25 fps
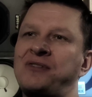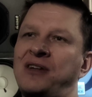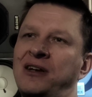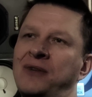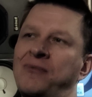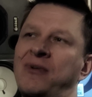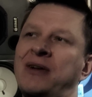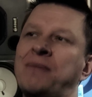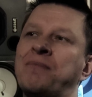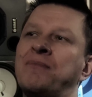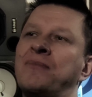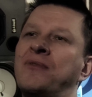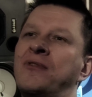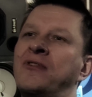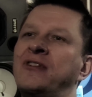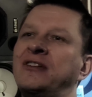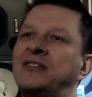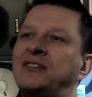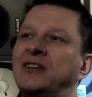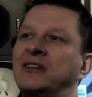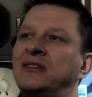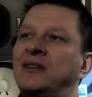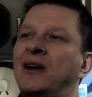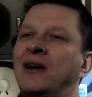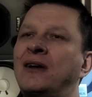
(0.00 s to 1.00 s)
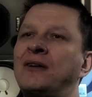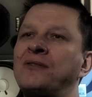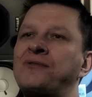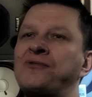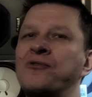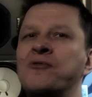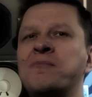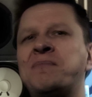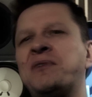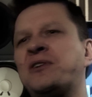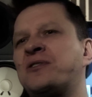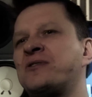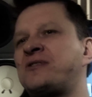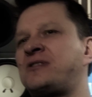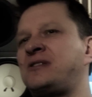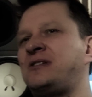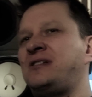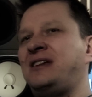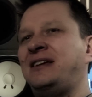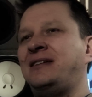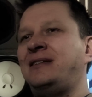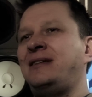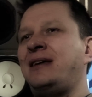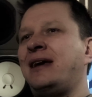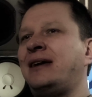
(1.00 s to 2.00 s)
they went more into the dancehall because
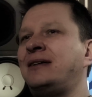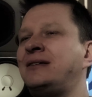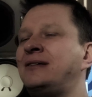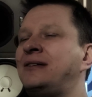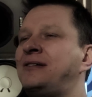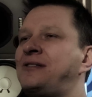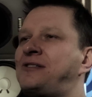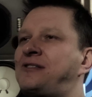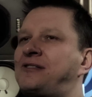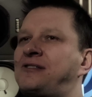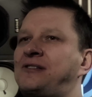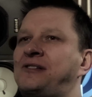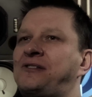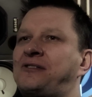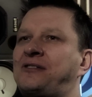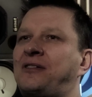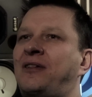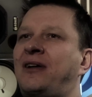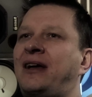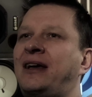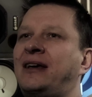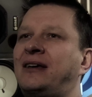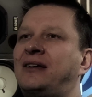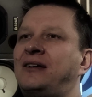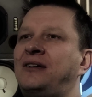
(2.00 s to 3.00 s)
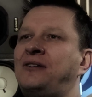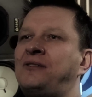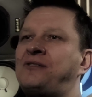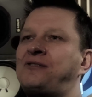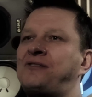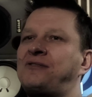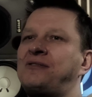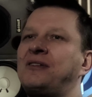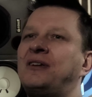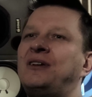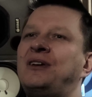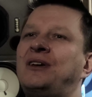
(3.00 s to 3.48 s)
in the end it's like it's